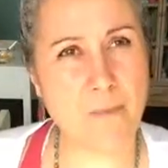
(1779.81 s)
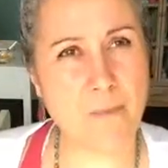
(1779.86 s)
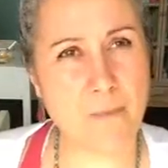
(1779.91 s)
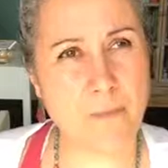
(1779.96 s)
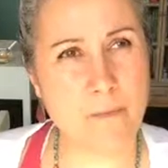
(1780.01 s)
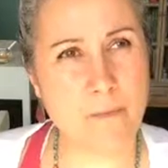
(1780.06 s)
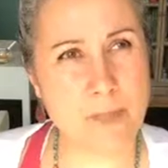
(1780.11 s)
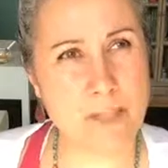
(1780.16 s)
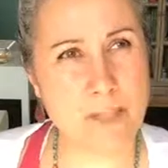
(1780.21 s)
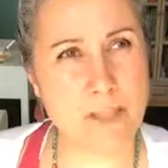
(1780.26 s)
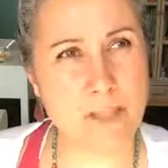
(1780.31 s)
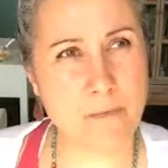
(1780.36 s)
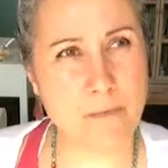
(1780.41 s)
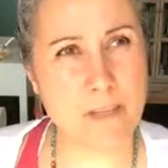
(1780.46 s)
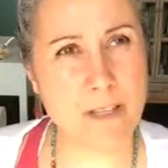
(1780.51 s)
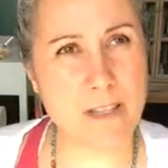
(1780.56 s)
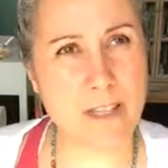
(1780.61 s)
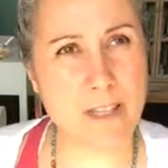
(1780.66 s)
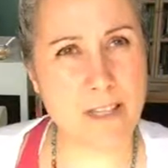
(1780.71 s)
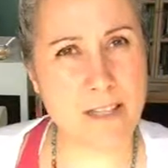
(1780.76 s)
with
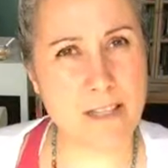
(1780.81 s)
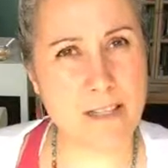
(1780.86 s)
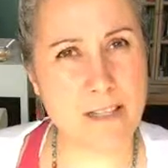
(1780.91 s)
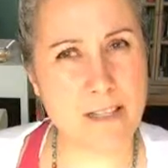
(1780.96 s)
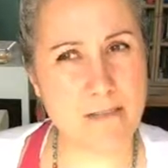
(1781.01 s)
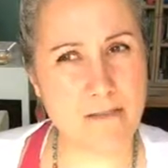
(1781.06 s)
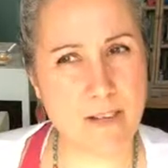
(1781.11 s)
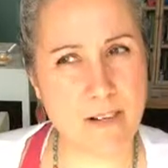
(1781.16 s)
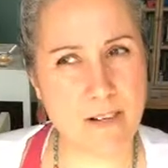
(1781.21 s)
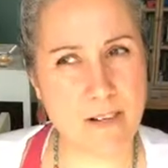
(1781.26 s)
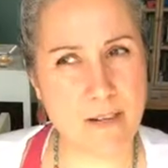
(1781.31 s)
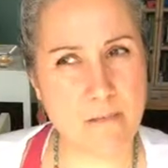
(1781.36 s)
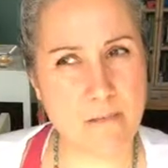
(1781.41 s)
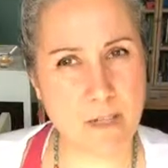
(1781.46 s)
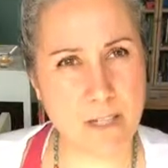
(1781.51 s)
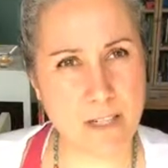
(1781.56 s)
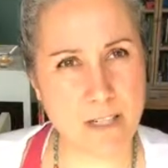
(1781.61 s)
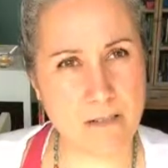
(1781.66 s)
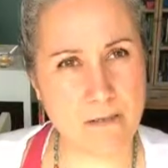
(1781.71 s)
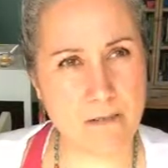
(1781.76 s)
someone that is very
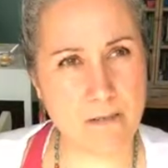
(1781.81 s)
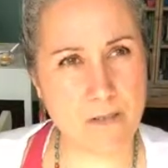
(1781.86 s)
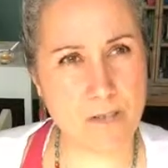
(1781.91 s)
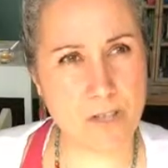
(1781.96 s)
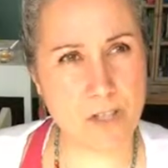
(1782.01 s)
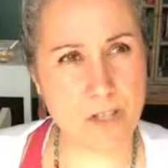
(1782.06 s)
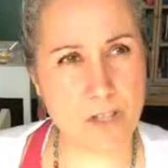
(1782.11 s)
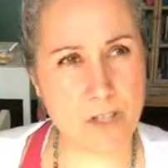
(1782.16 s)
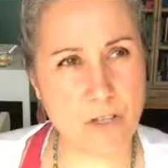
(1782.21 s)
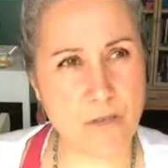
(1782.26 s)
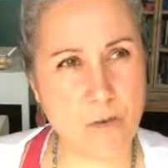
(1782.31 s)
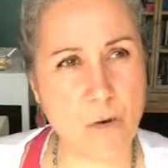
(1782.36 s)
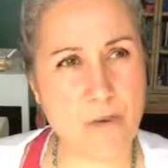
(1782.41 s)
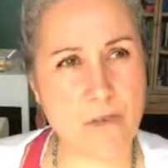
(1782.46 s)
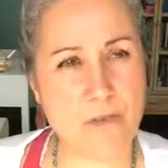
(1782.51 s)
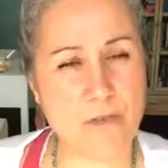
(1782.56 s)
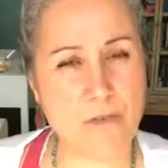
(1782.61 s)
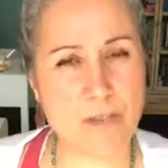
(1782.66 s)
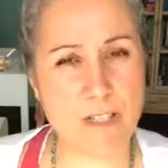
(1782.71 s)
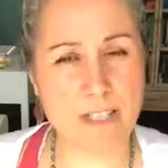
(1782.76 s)
meaningful to you, or
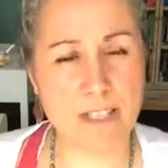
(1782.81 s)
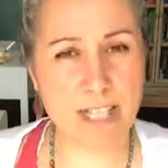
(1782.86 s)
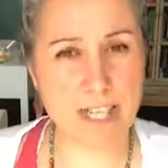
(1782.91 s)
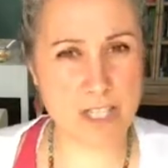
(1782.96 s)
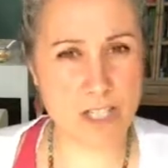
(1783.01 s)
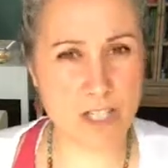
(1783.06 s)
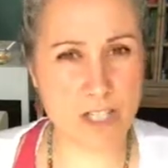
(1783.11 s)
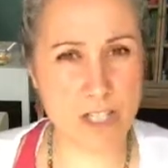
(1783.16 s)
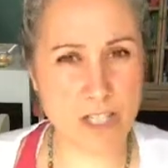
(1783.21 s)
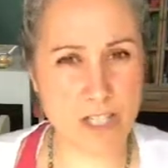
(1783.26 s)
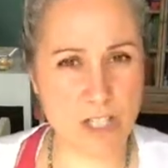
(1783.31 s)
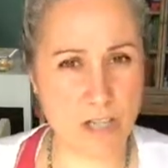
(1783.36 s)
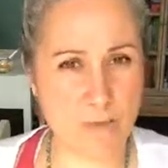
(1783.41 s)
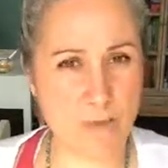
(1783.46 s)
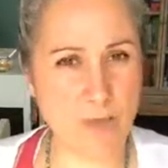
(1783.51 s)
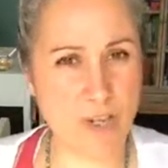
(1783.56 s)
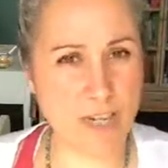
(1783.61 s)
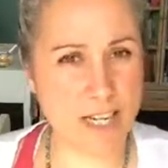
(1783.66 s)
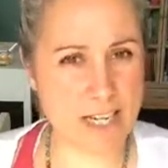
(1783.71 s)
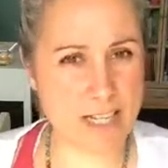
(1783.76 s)
the relationship.
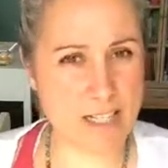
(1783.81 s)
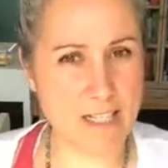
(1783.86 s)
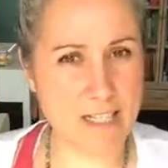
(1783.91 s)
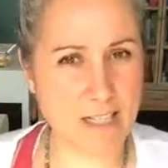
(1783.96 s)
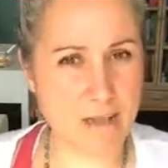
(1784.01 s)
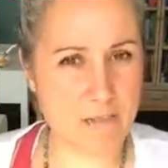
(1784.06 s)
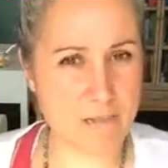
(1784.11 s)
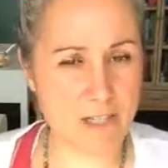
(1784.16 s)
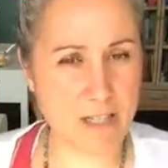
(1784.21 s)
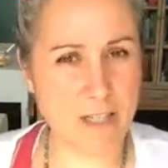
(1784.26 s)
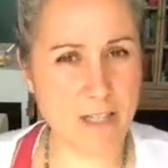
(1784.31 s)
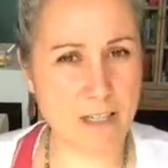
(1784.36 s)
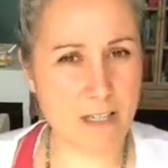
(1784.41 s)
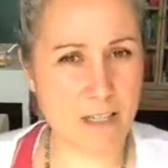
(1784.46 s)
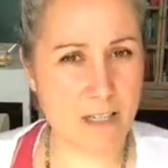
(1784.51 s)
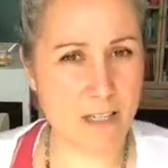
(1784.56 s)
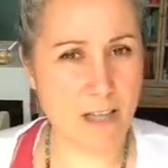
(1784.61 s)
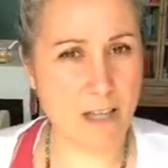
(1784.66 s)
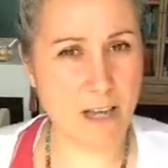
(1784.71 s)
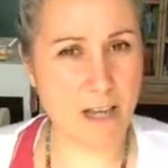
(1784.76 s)
You're getting something
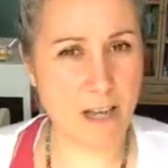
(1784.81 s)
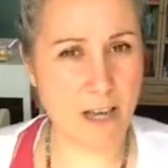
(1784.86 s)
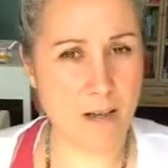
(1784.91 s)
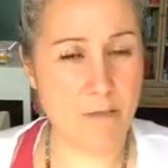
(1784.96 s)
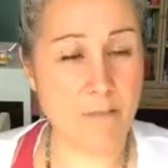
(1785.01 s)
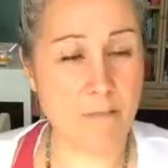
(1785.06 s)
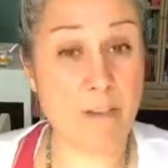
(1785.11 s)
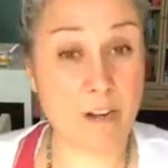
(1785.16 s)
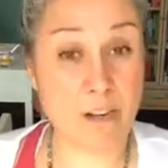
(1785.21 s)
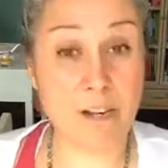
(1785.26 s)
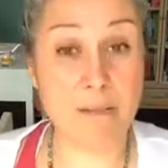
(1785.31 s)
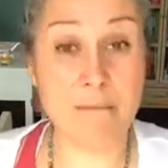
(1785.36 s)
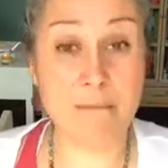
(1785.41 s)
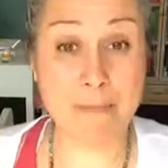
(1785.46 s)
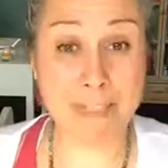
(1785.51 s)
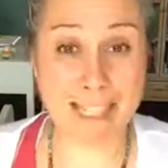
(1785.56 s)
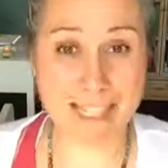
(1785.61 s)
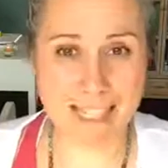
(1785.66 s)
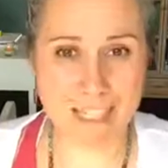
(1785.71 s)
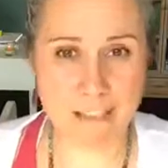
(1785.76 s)
very
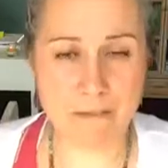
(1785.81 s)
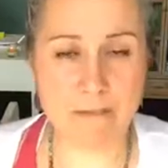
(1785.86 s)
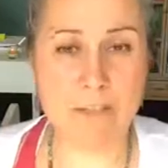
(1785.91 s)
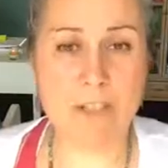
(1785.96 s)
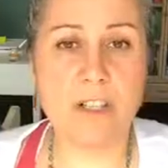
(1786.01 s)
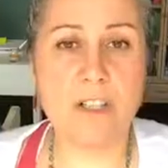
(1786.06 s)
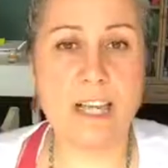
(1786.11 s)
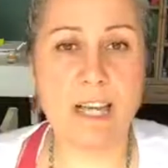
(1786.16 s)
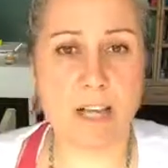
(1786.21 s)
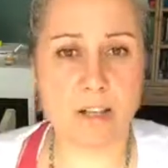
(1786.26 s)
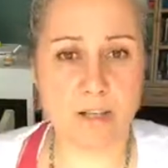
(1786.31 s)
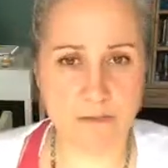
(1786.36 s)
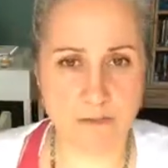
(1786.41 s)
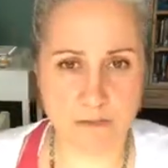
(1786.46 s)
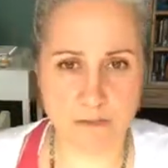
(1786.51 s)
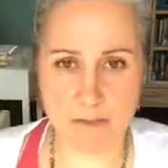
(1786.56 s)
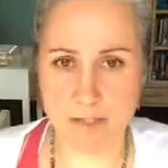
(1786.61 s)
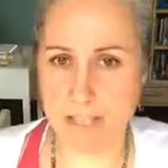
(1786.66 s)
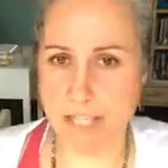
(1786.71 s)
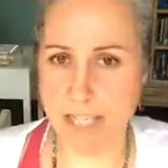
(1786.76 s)
meaningful out of
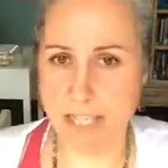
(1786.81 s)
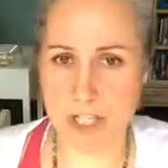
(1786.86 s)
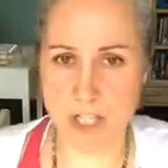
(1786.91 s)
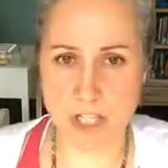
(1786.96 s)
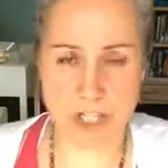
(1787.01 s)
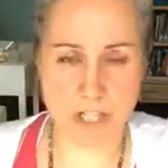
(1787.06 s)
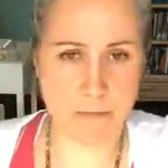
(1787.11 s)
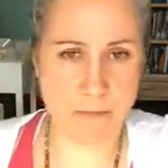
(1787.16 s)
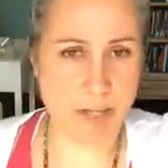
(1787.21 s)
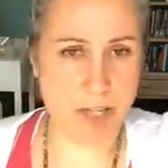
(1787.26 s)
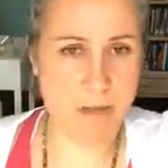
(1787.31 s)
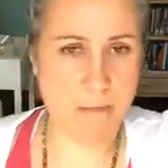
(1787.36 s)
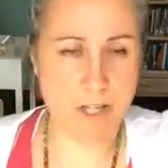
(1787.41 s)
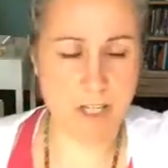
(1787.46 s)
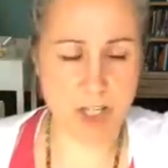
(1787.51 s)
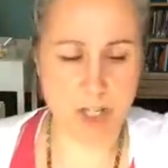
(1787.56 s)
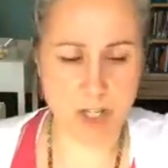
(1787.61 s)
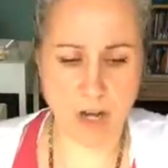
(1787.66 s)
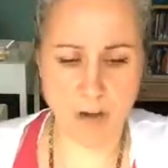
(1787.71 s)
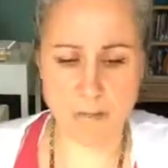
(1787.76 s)
the relationship. It could be
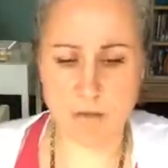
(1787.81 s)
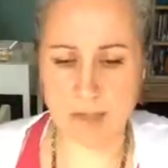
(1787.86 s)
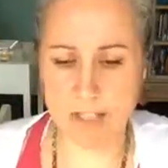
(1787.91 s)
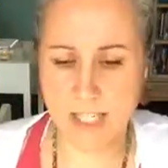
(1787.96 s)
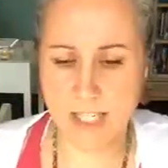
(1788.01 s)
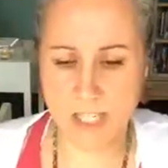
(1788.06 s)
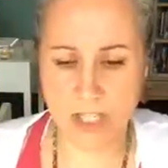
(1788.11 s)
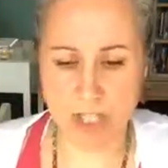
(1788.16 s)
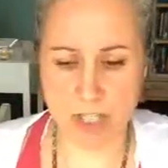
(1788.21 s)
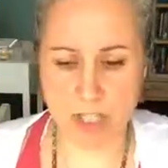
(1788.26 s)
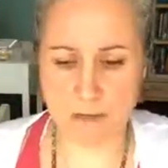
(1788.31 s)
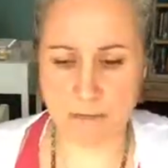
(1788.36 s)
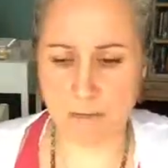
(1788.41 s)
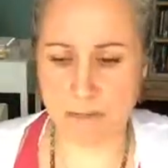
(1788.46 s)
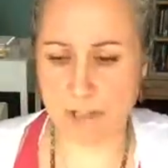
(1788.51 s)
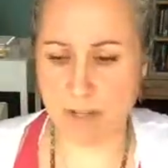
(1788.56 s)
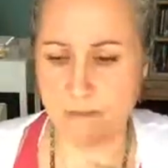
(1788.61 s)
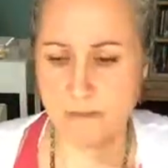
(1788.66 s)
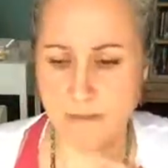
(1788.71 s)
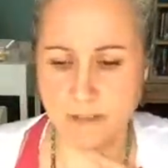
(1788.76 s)
a job relationship, a
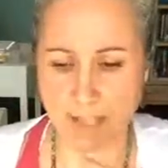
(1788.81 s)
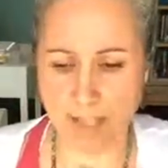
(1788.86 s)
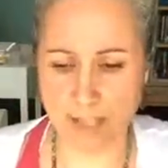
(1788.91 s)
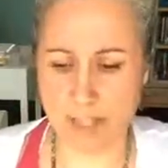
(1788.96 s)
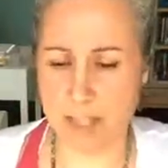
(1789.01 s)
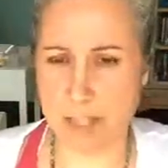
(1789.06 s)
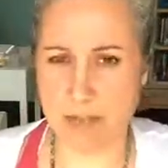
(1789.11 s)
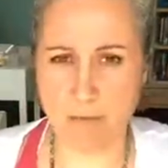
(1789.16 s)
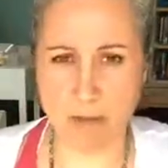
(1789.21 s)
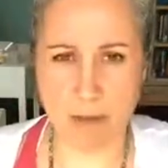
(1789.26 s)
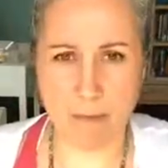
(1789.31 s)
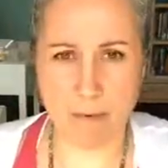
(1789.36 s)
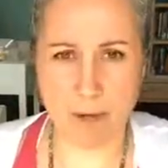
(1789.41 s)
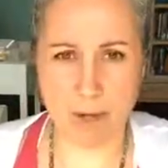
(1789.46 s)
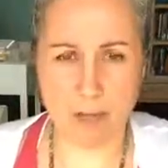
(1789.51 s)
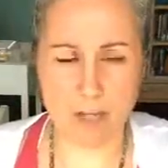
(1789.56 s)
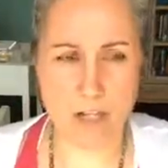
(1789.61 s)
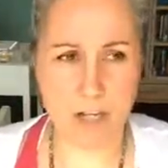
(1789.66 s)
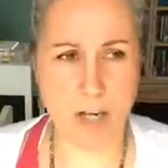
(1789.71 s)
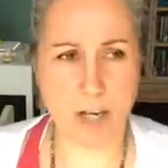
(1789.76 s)
love relationship. I'm
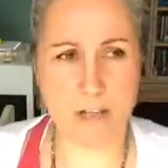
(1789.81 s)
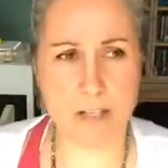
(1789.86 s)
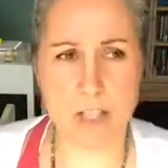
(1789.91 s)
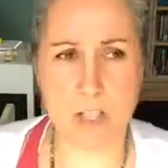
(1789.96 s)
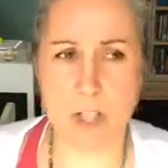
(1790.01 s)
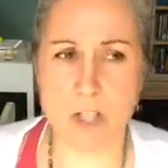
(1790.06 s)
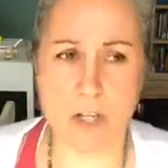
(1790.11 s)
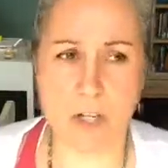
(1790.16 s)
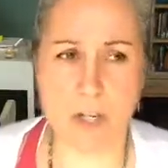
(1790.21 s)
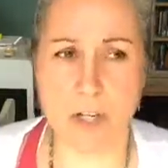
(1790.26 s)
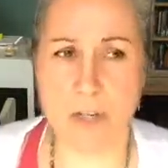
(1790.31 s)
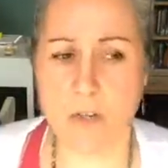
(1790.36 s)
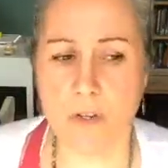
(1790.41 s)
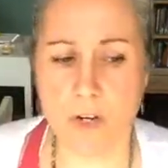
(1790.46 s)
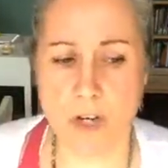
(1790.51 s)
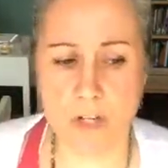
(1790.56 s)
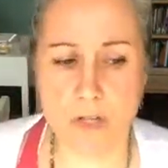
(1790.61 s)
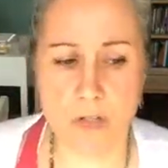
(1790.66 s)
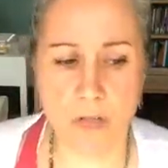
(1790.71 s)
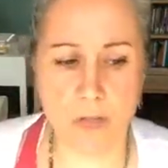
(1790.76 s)
not entirely sure. They're
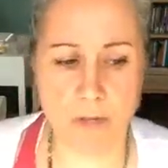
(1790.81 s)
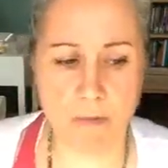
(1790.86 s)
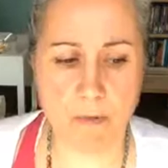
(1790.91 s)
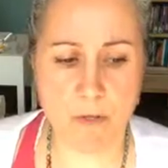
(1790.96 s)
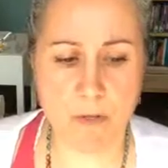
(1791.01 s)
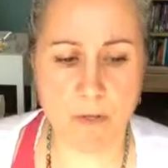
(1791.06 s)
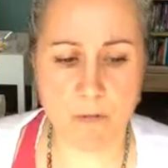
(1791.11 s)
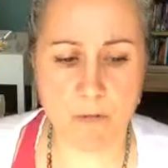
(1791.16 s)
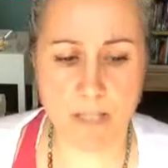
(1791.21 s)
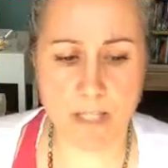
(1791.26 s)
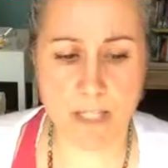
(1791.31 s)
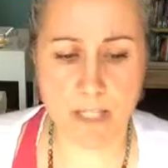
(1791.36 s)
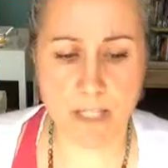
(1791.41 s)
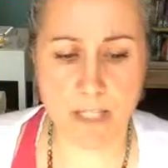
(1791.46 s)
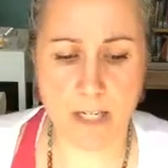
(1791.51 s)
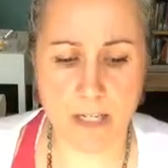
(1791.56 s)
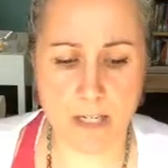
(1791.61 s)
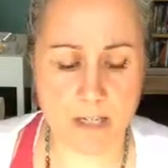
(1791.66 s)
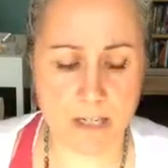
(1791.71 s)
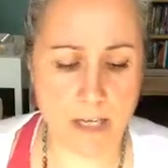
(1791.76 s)
not showing me those
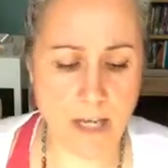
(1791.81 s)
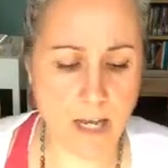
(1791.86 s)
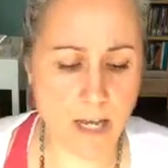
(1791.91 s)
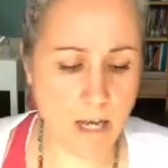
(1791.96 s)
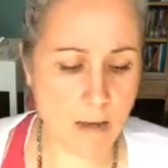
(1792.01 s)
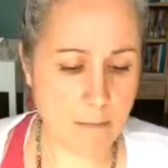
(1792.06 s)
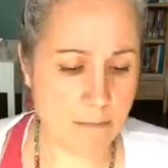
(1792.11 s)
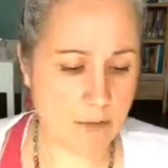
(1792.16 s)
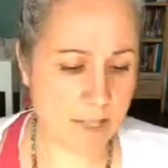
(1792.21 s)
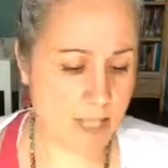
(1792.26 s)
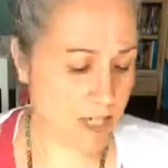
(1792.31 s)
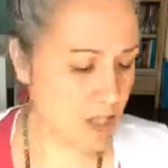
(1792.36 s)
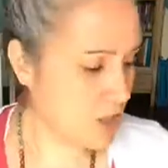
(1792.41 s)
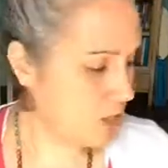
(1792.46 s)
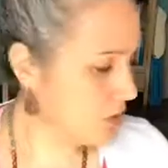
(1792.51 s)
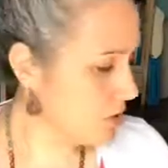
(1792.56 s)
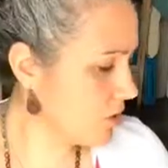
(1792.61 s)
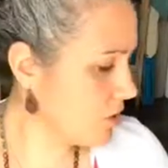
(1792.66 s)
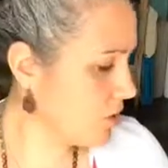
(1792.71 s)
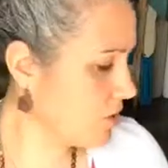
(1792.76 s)
details, but they
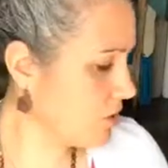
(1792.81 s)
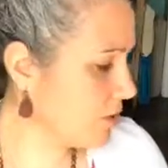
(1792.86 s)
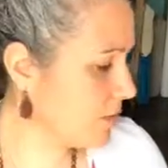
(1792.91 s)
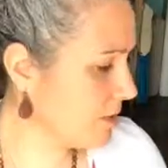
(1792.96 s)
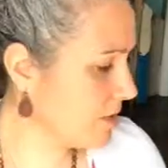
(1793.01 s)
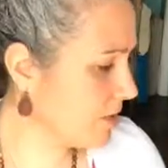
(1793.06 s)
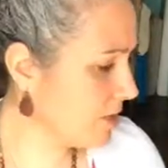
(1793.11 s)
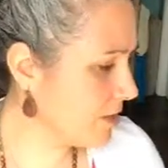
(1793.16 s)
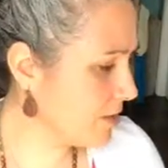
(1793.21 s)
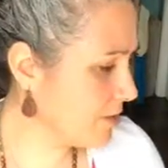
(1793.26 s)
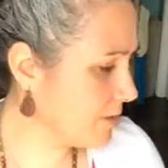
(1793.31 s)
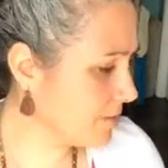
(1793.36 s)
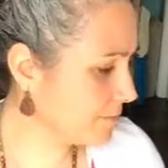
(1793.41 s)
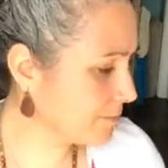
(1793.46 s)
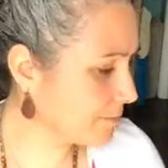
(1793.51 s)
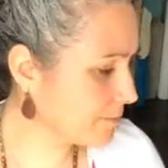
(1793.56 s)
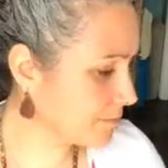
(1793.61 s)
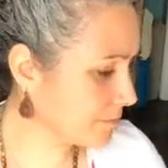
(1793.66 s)
do show me you.